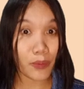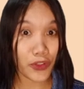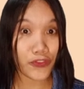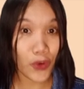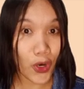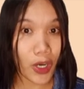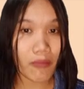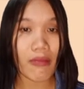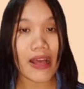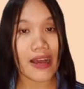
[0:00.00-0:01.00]
perform
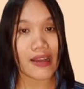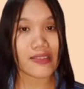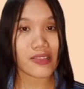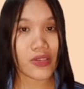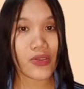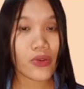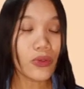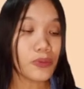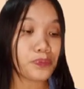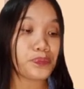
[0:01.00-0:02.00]
as
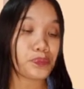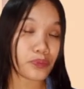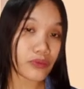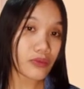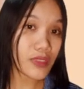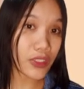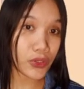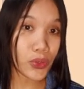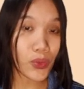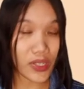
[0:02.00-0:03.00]
you
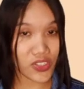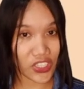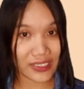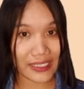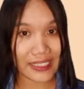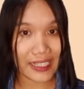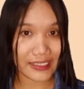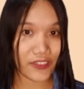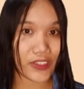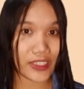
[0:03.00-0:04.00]
do a certain
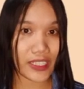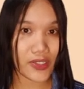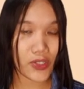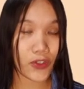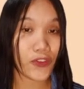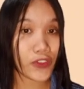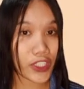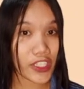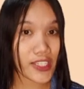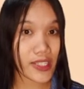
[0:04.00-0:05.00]
activity. So
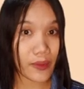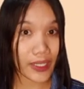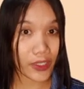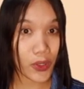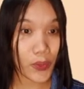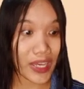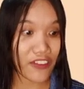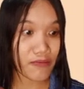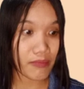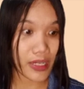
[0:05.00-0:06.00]
first, a while ago, we
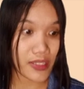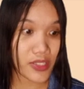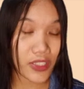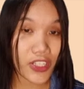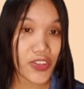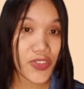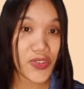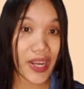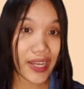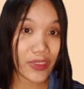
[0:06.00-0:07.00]
have muscular
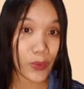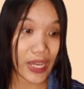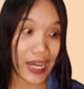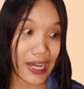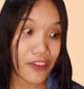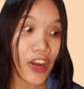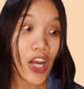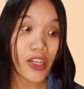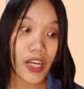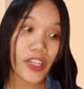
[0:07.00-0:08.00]
strength, we have
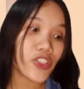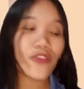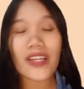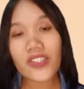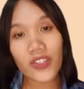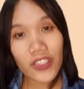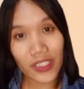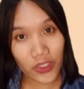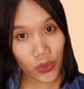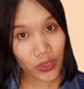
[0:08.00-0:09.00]
cardiovascular
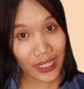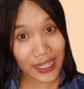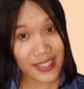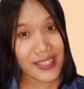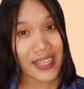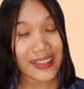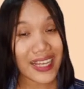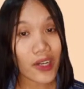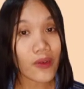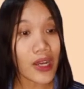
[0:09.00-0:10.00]
endurance, and
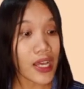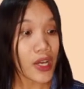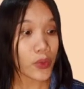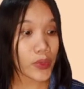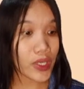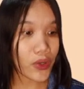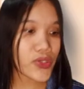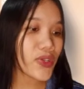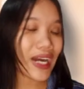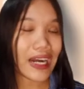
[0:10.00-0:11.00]
now we
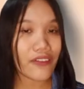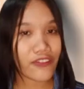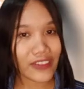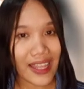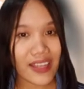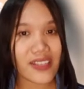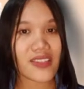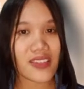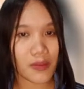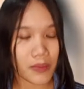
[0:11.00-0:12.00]
also have
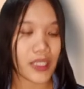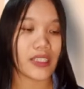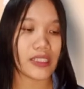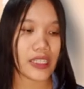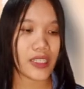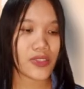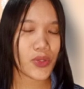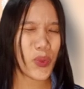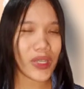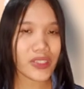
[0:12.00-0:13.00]
flexibility. So,
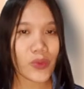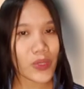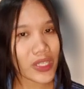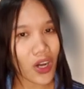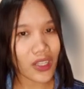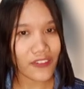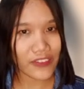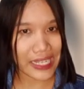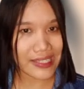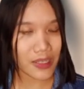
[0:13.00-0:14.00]
what do we call a
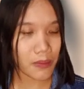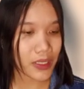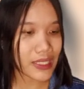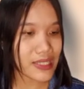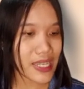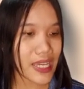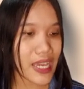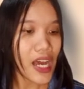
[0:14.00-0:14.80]
flexibility?